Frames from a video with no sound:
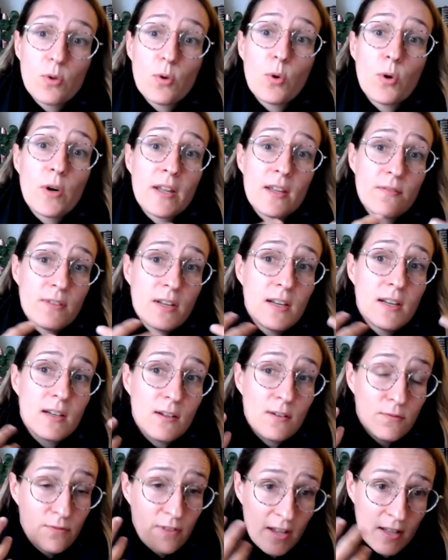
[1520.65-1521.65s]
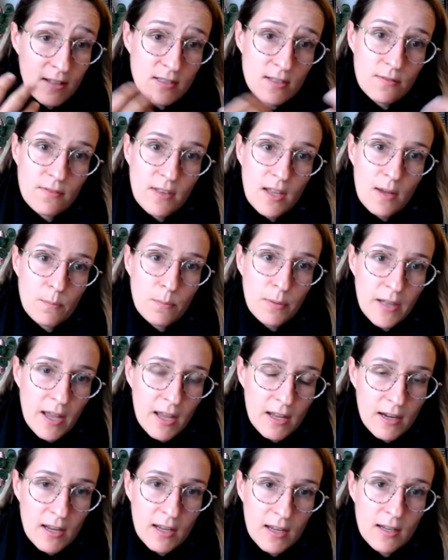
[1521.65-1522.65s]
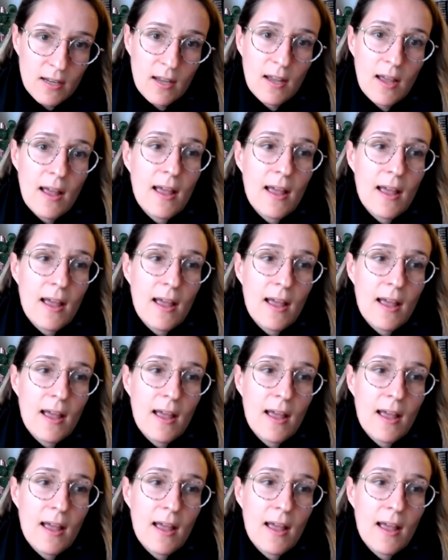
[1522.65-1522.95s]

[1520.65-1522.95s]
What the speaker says: or even in advance of that planning,